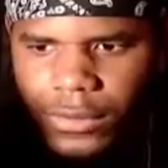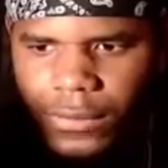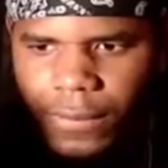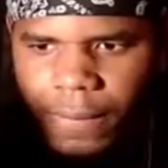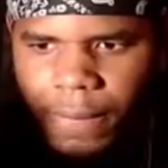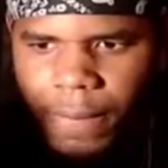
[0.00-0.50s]
I, I
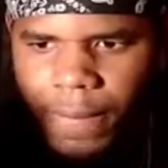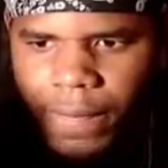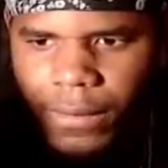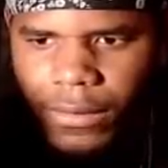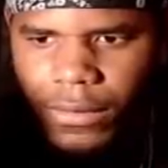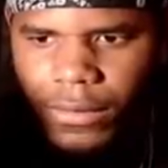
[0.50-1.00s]
wouldn't do that
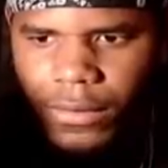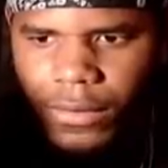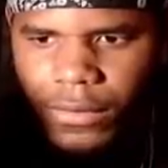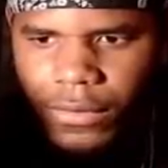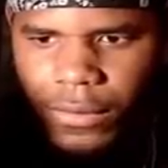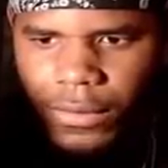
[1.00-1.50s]
if I were. Wait, wait, wait,
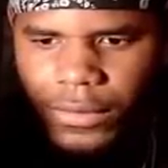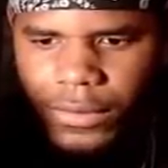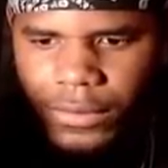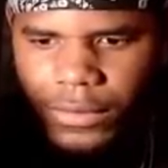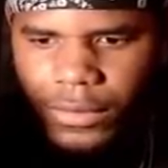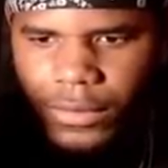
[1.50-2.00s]
wait,
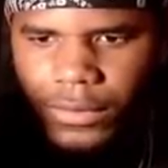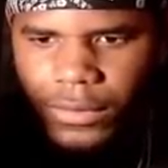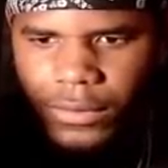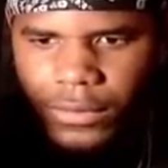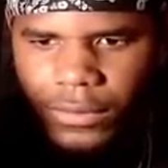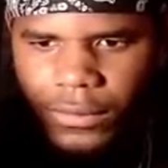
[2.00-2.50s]
wait. Okay, wait, wait,
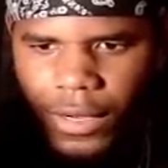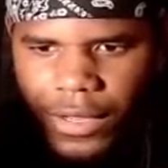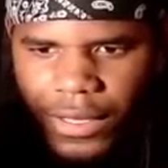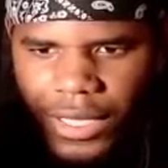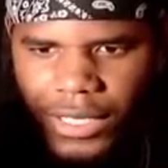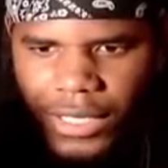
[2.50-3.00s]
wait, wait, wait. Why are
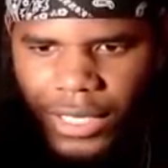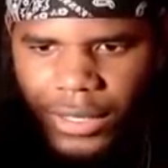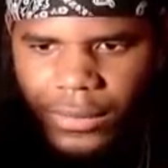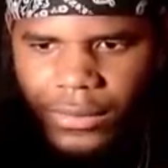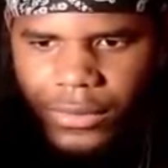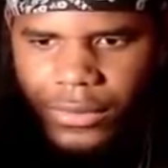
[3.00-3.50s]
you eating
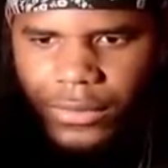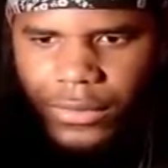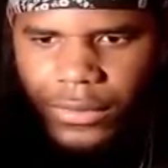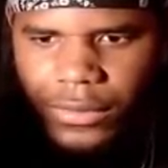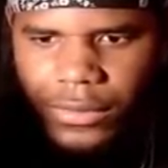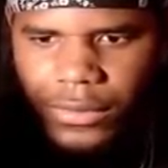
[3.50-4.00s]
up? Wait,
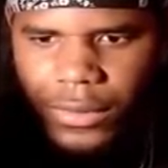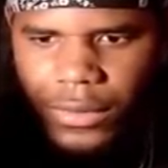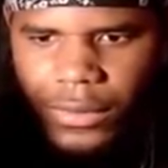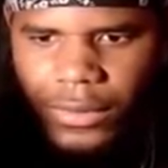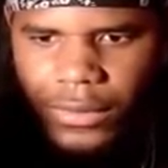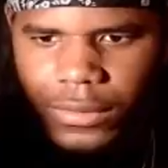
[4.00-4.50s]
wait,
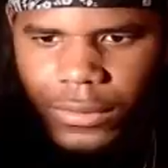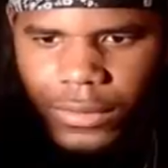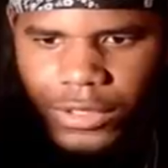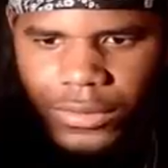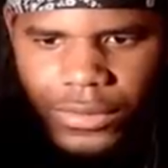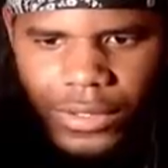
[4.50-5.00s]
wait. Before you
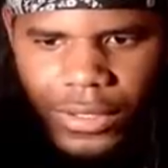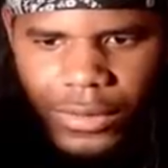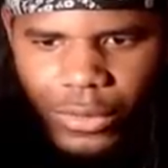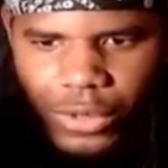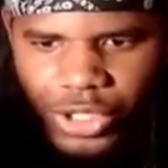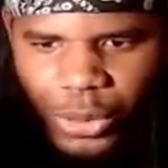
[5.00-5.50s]
do what that.
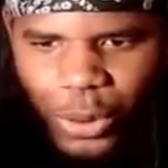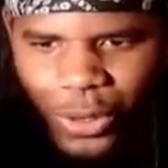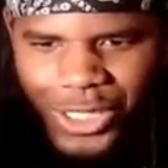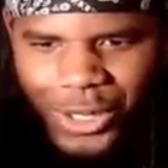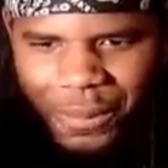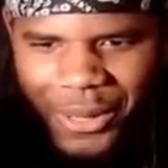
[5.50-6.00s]
You, what you,
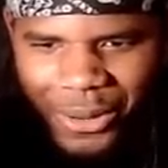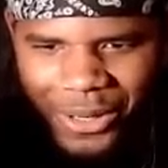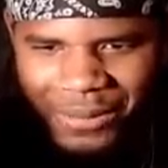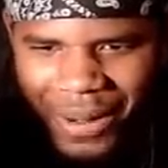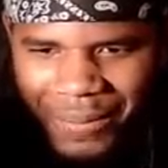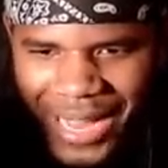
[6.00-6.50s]
what you
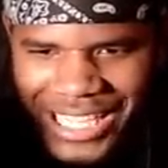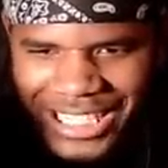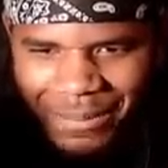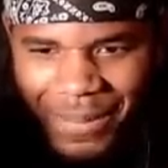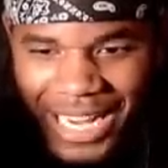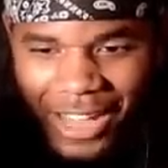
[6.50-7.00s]
building? My
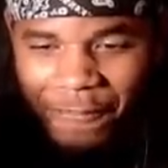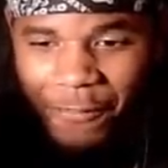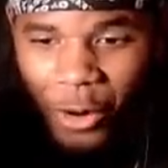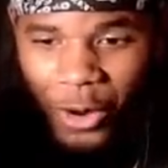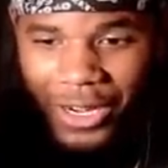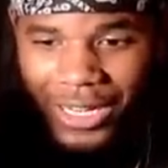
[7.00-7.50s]
man's a mini
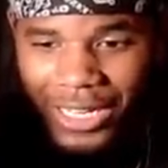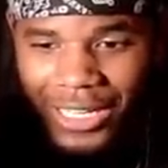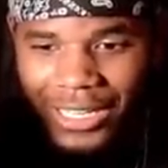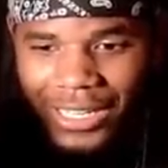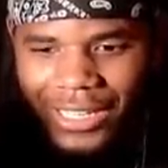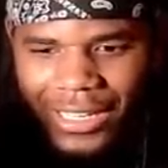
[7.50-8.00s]
fort.
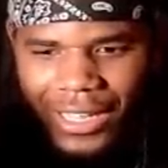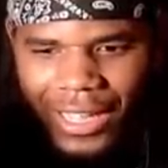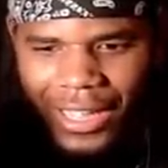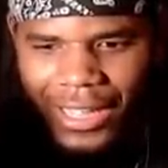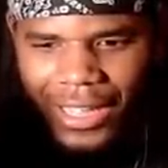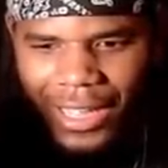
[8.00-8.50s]
Before,
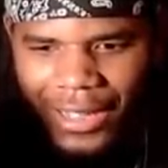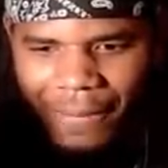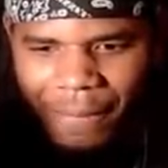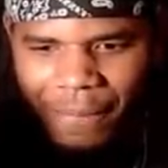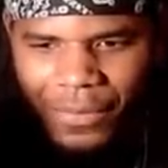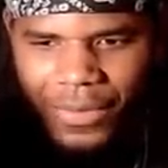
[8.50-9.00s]
before you
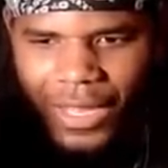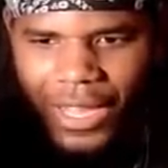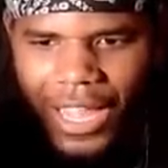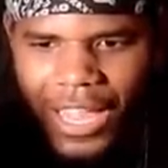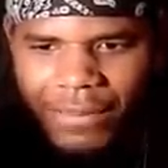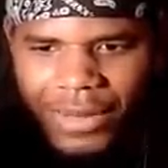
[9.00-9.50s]
do
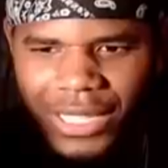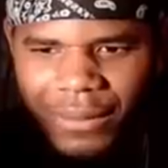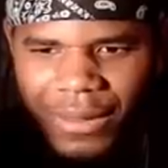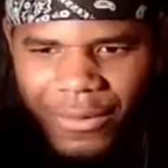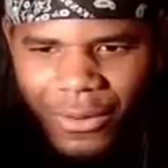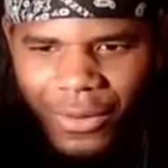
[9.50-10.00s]
that. Hey, bro.
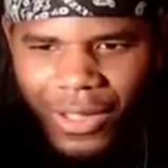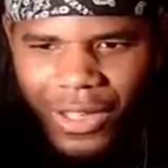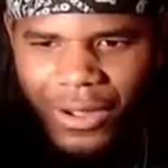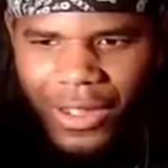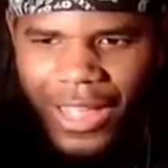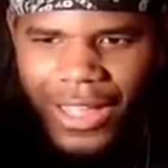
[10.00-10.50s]
let me. Before you do
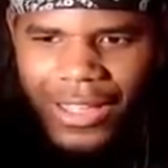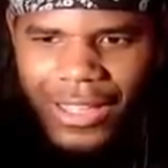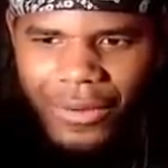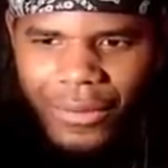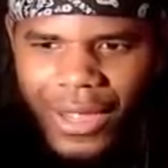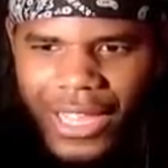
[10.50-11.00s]
that.
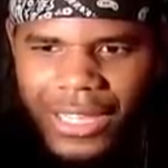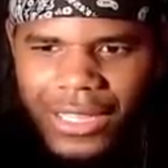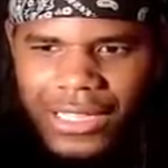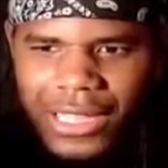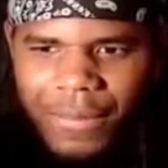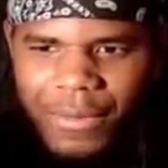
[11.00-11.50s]
Wait,
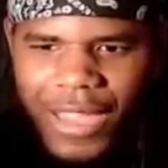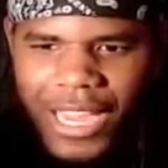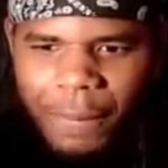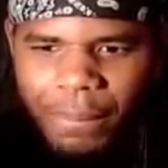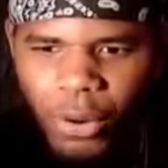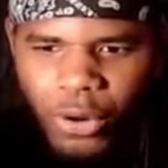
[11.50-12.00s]
let me
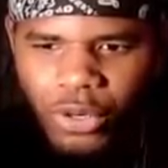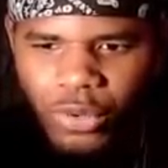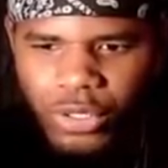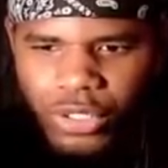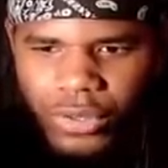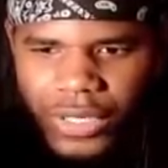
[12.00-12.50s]
make Before a
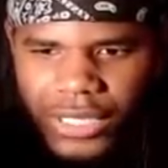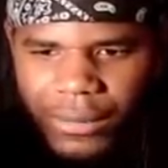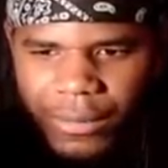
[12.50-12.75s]
portal real quick.